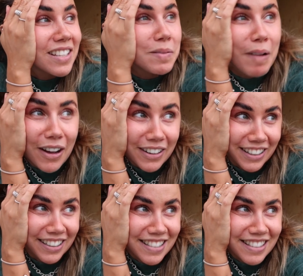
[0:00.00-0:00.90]

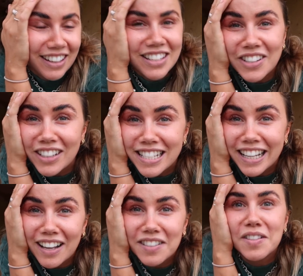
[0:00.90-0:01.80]
Sparklers. I tried
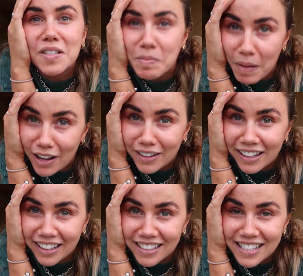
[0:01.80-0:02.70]
to get us
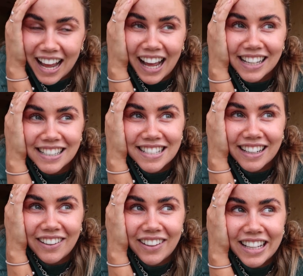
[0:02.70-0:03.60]
sparklers and
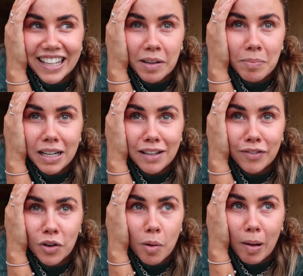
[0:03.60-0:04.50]
I completely
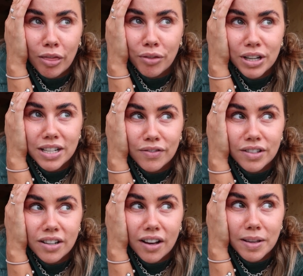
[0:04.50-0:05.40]
forgot about 3
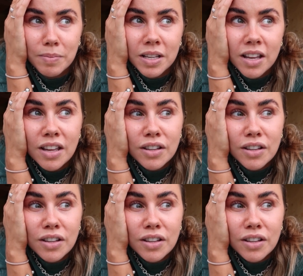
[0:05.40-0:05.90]
different times.